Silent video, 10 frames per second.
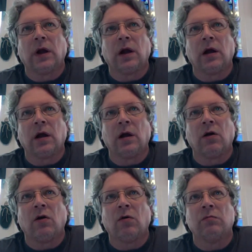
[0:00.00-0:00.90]
uh, a
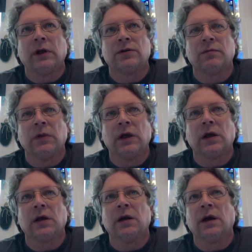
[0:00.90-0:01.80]
home that's a
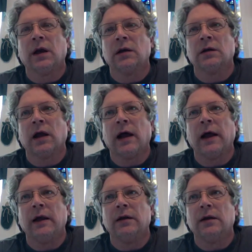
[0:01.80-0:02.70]
beacon and a
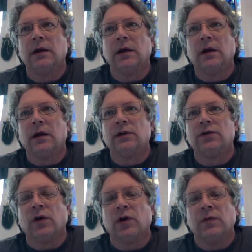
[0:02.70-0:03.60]
light
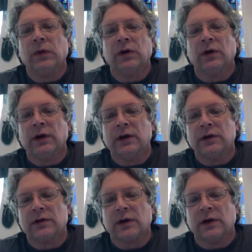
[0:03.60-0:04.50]
to our
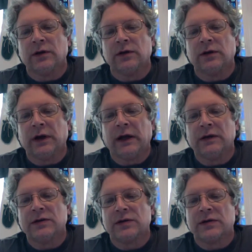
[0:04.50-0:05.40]
communities and to the
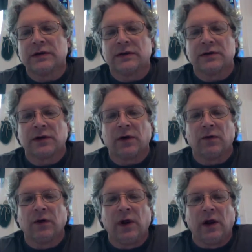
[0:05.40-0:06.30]
nations. And
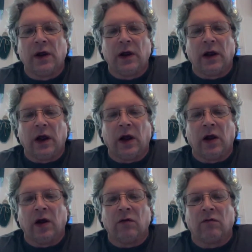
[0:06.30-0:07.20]
so
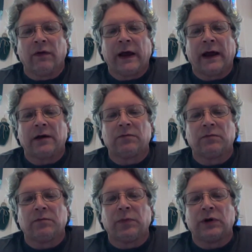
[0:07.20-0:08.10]
uh, that
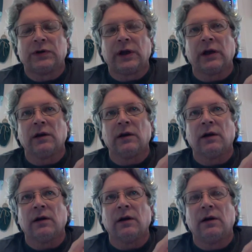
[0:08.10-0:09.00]

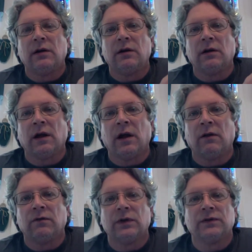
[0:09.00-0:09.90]
particular
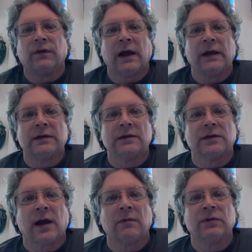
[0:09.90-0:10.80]
love which finds its
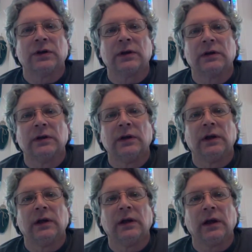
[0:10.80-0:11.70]
object
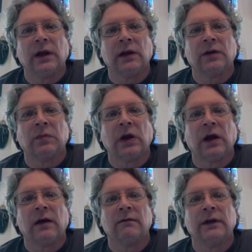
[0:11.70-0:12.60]
in the
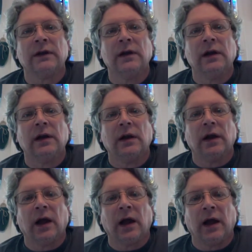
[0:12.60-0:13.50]
beloved
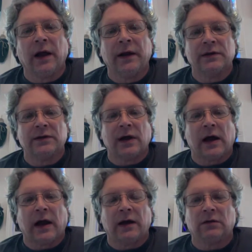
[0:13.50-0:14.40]
uh, is
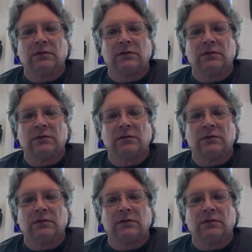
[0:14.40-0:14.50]
not